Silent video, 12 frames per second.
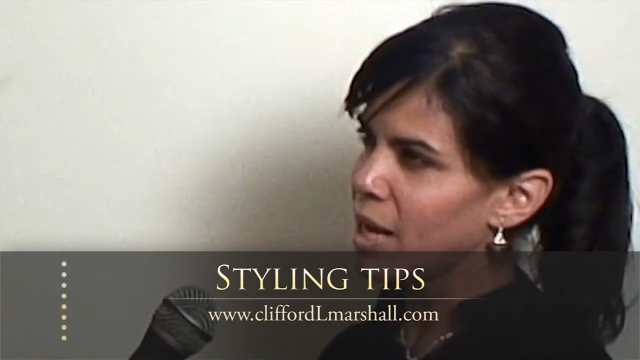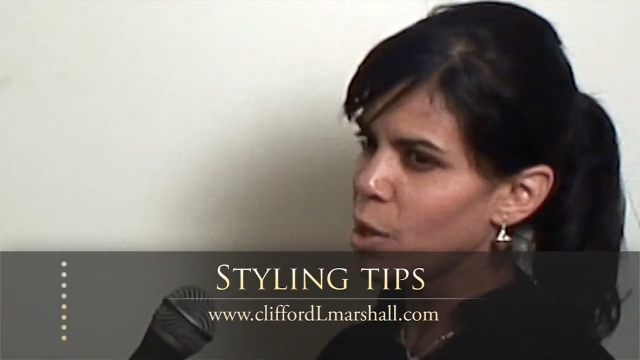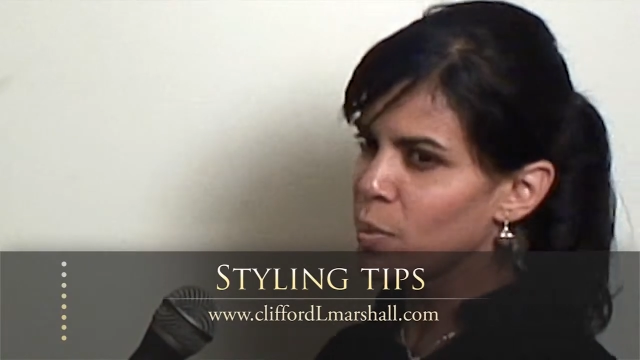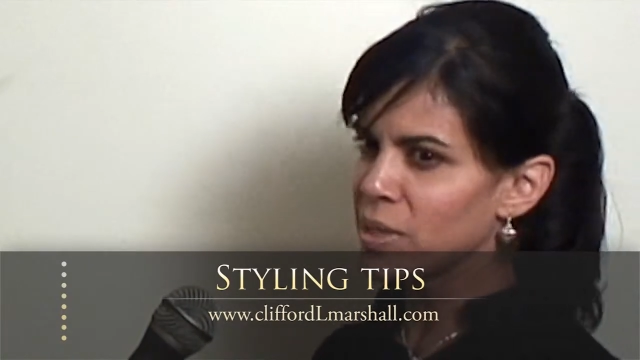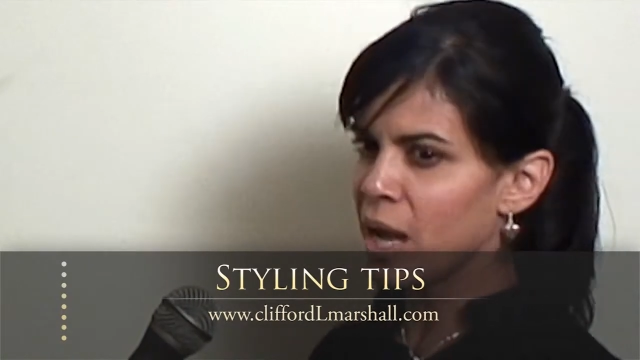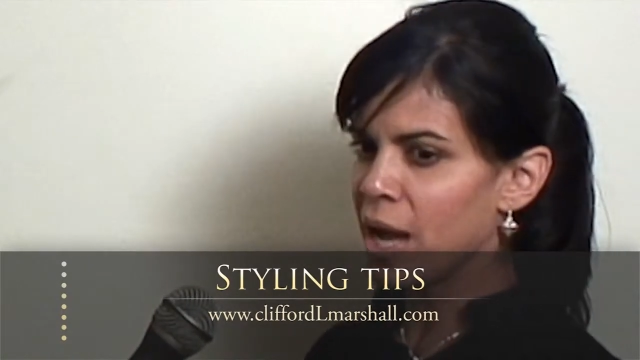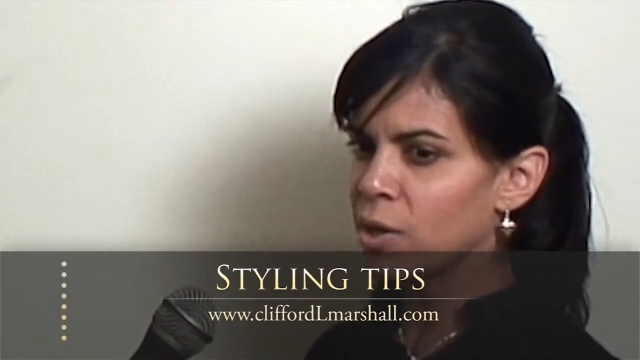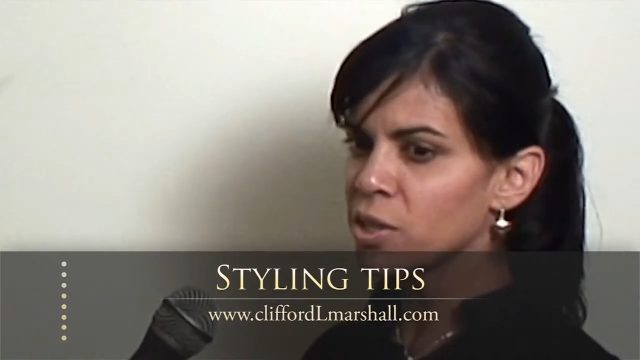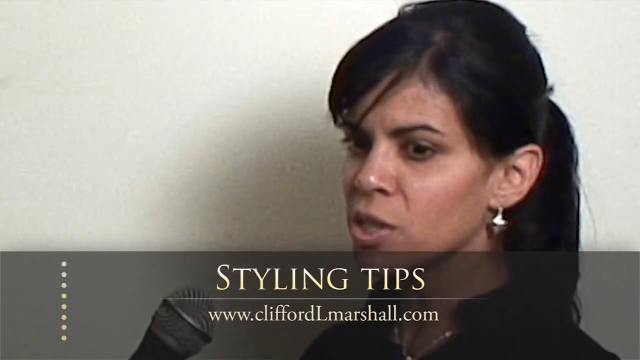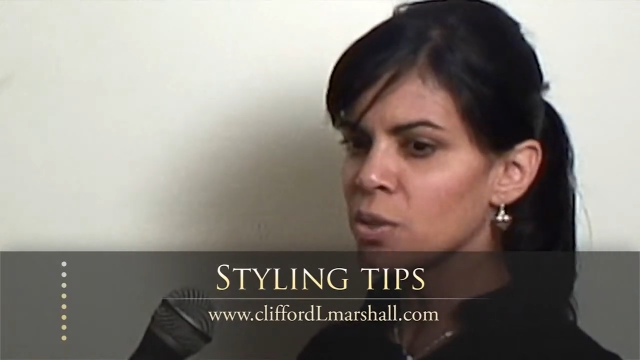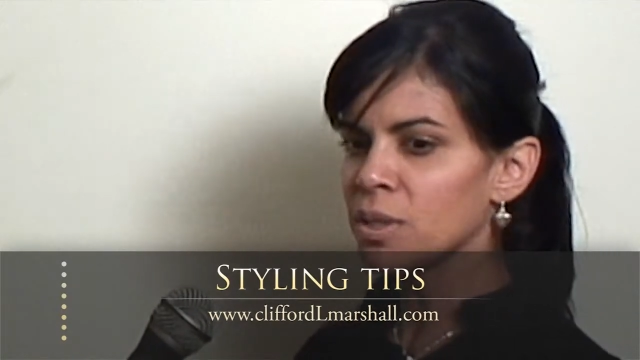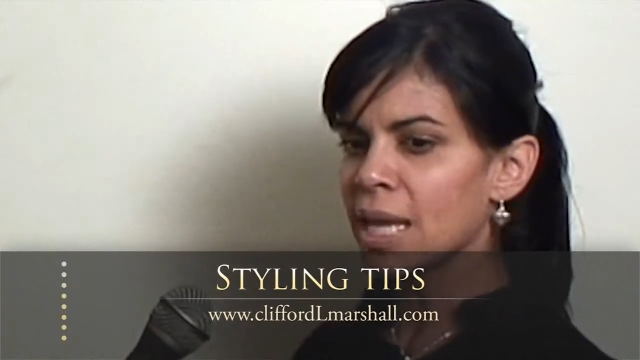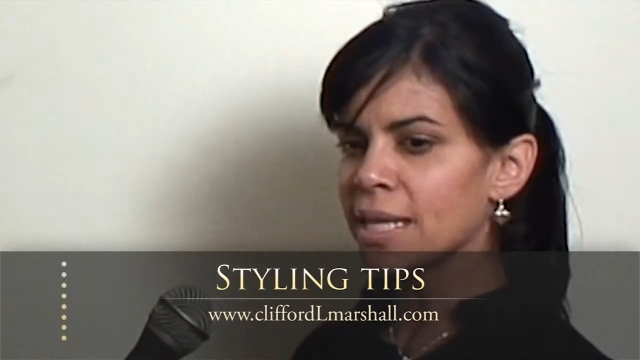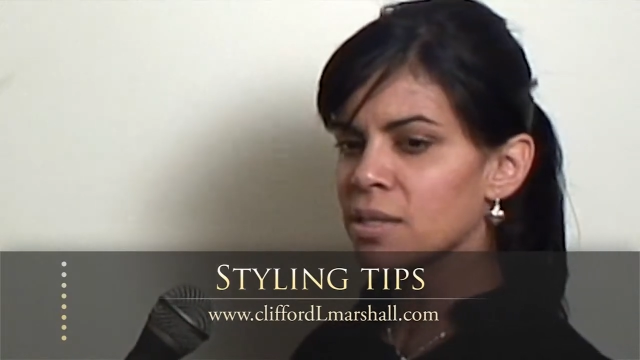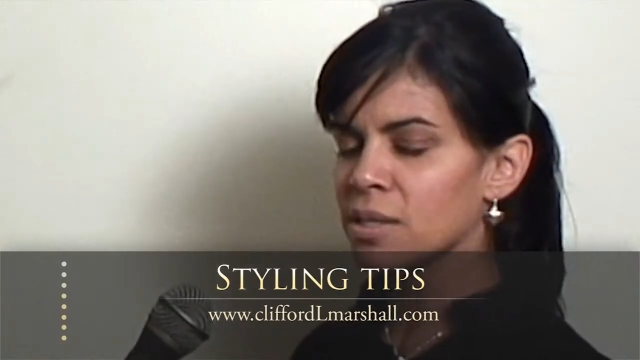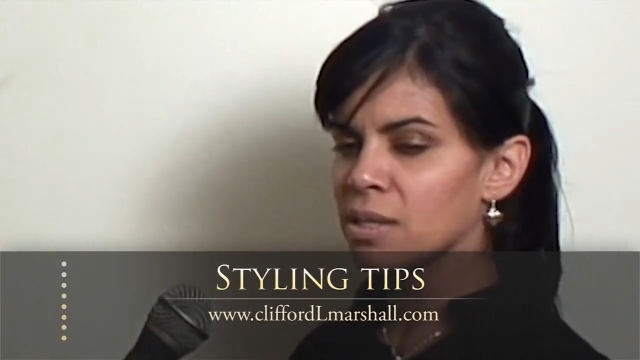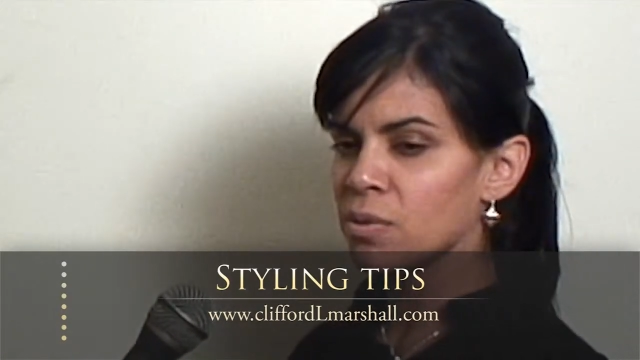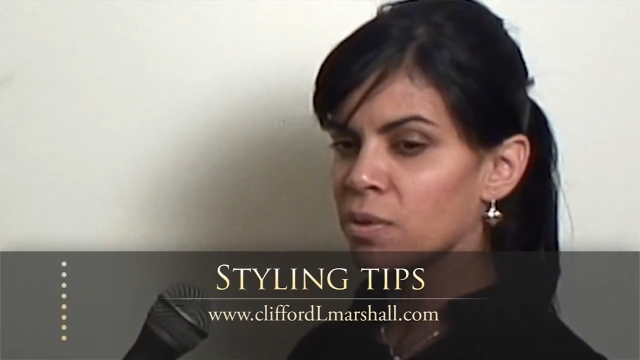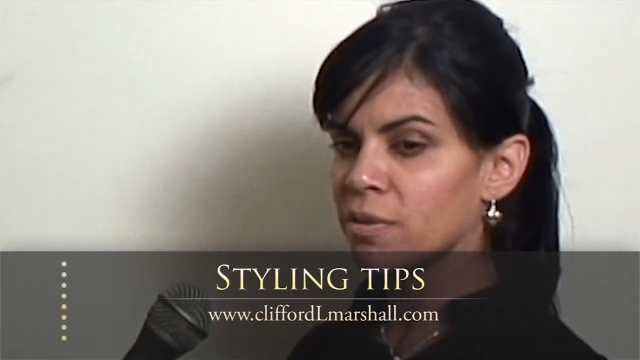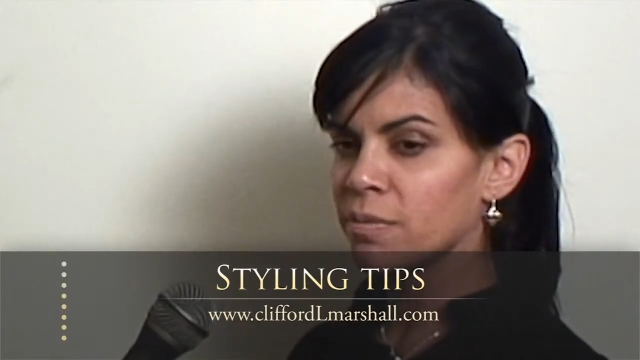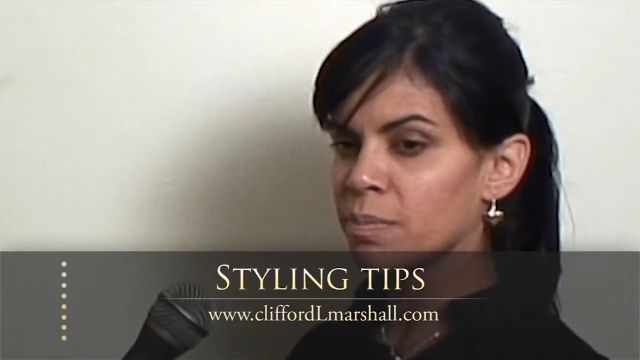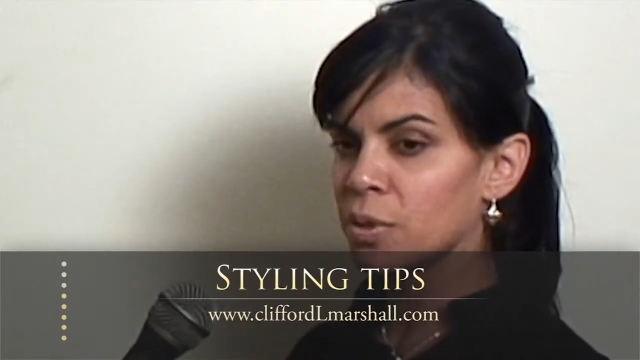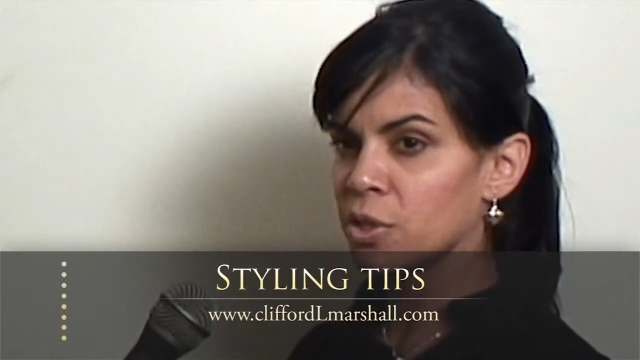and I also like to sort of